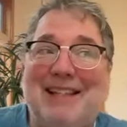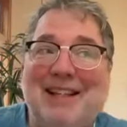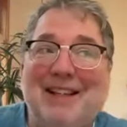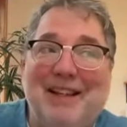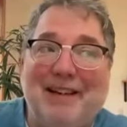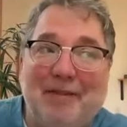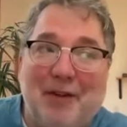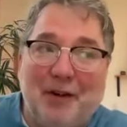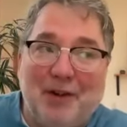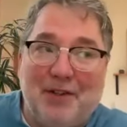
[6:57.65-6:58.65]

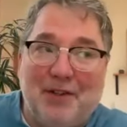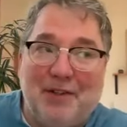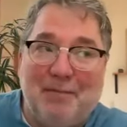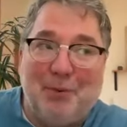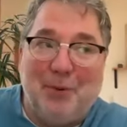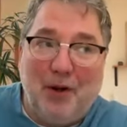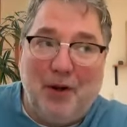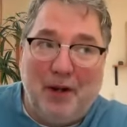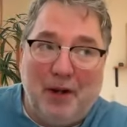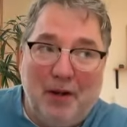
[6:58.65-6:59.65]
deliverers of
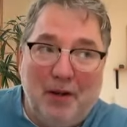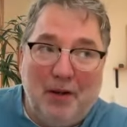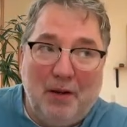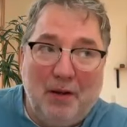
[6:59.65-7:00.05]
prana,